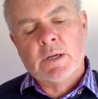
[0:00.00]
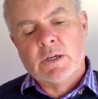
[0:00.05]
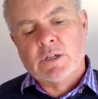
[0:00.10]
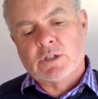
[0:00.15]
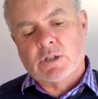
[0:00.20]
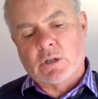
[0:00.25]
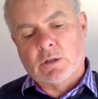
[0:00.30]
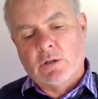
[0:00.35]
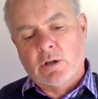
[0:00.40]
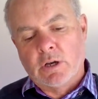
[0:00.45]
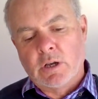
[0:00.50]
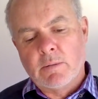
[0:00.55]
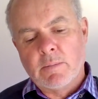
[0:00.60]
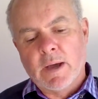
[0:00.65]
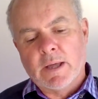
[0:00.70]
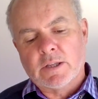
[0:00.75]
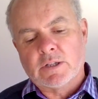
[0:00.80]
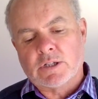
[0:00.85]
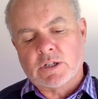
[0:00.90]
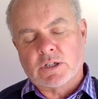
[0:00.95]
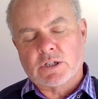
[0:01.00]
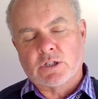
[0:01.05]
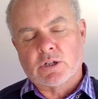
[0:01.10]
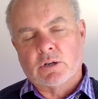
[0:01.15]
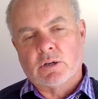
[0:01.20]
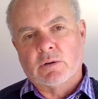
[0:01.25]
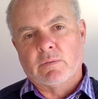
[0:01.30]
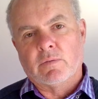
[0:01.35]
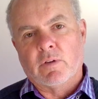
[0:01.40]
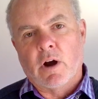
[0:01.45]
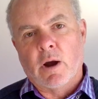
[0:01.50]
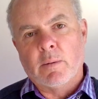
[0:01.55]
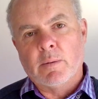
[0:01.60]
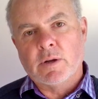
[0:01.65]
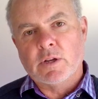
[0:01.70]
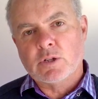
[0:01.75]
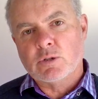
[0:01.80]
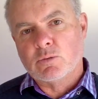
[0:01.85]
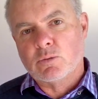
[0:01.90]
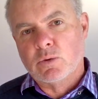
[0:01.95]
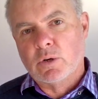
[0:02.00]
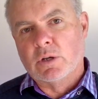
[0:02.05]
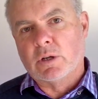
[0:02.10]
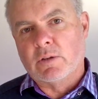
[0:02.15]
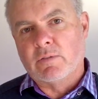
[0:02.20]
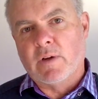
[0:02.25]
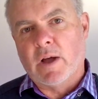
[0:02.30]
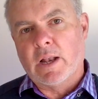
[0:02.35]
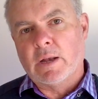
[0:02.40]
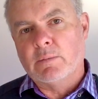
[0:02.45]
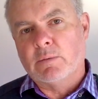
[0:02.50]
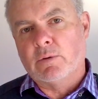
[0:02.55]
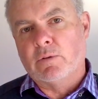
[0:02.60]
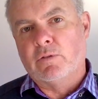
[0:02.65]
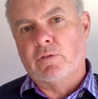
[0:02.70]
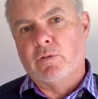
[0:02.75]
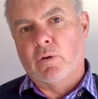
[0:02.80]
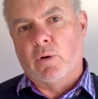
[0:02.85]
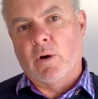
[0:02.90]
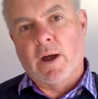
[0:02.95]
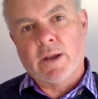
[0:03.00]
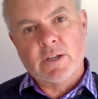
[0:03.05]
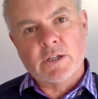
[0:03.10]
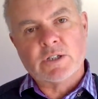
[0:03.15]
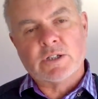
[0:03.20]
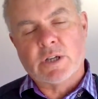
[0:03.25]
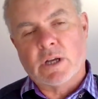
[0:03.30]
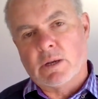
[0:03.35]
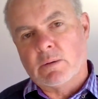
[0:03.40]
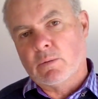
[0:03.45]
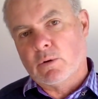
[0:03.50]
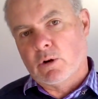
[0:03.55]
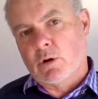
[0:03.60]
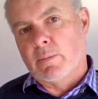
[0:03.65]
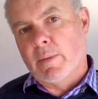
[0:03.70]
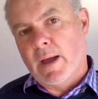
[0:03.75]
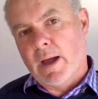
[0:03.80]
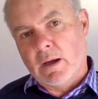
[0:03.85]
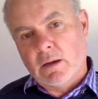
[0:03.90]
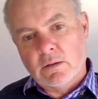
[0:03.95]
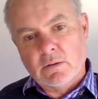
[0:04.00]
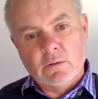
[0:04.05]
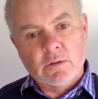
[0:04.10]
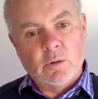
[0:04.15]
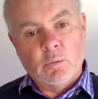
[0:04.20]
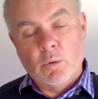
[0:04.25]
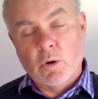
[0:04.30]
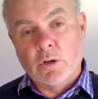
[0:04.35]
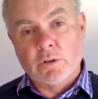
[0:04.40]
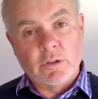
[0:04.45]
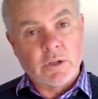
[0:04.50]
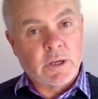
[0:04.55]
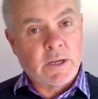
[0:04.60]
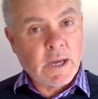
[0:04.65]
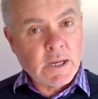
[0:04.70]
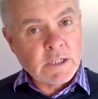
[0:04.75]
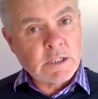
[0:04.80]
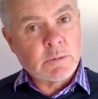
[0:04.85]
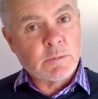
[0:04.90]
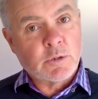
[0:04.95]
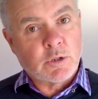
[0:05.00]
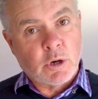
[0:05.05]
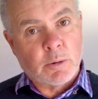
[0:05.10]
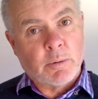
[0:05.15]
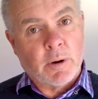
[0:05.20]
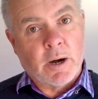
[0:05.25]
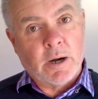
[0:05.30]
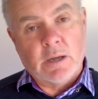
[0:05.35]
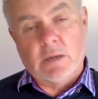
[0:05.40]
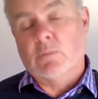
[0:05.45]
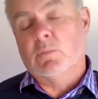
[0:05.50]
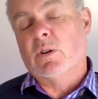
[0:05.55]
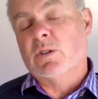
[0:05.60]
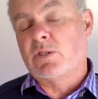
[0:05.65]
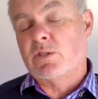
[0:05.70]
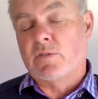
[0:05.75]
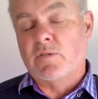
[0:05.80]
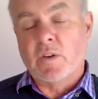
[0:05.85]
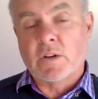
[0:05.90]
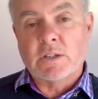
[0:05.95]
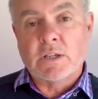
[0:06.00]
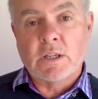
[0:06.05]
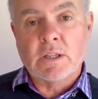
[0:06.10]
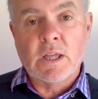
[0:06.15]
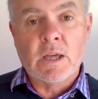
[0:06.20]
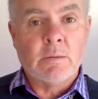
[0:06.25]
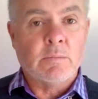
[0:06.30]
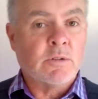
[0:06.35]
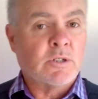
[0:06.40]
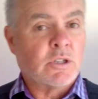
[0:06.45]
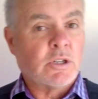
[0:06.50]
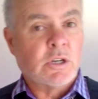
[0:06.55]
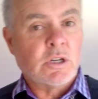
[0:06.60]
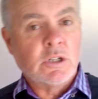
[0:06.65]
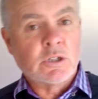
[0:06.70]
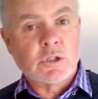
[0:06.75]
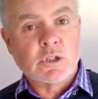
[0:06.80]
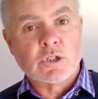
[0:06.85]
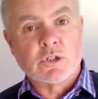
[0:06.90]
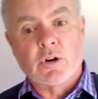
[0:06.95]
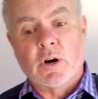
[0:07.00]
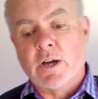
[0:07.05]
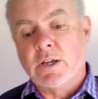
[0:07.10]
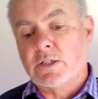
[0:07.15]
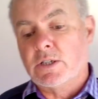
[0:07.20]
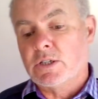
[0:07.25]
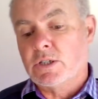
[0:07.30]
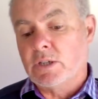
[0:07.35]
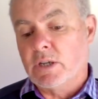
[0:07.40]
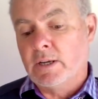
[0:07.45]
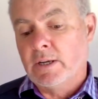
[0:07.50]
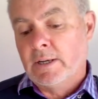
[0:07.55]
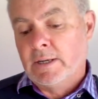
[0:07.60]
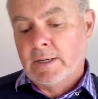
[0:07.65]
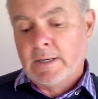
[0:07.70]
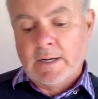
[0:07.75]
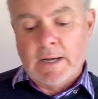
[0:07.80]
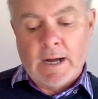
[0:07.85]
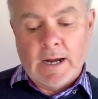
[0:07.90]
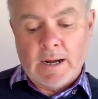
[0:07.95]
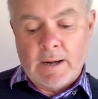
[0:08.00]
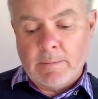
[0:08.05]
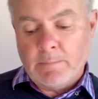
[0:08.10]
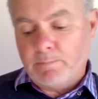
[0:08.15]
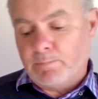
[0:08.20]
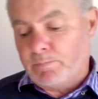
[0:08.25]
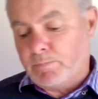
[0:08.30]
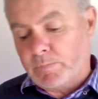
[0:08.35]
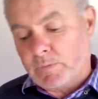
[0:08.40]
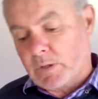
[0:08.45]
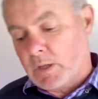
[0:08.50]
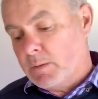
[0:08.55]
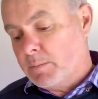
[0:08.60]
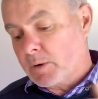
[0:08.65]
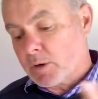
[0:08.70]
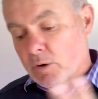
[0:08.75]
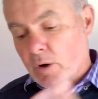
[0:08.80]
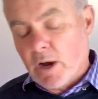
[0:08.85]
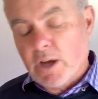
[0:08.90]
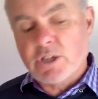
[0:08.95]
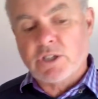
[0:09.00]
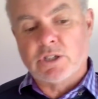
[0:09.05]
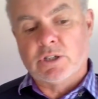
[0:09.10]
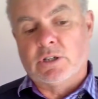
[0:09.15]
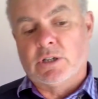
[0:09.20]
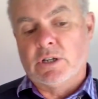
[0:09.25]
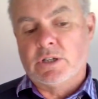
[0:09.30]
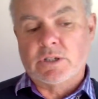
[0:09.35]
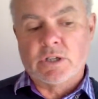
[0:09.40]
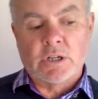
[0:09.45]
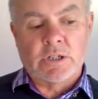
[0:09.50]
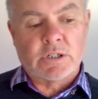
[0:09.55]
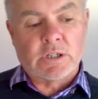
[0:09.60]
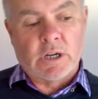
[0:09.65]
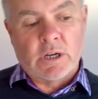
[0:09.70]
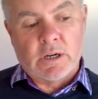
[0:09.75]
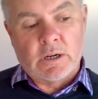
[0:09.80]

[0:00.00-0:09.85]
So learning about this external environment is really valuable for understanding more about the world that your customers operate in, what's affecting them. Is it interest rates? Is it immigration? Is it